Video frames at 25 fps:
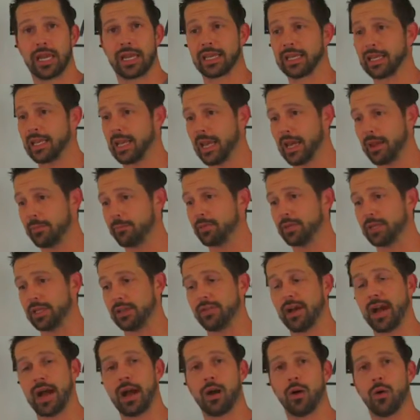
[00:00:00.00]
I can't
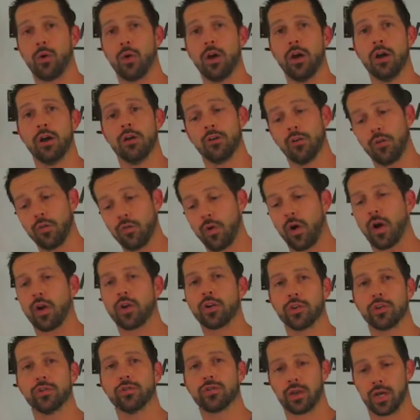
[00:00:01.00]
believe how
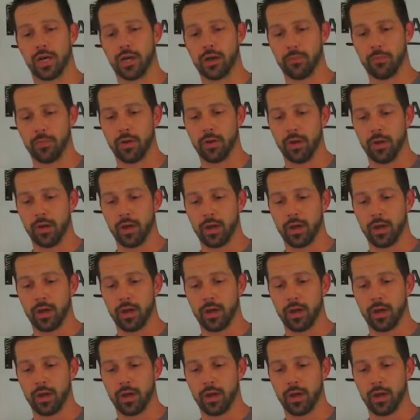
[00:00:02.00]
far you've come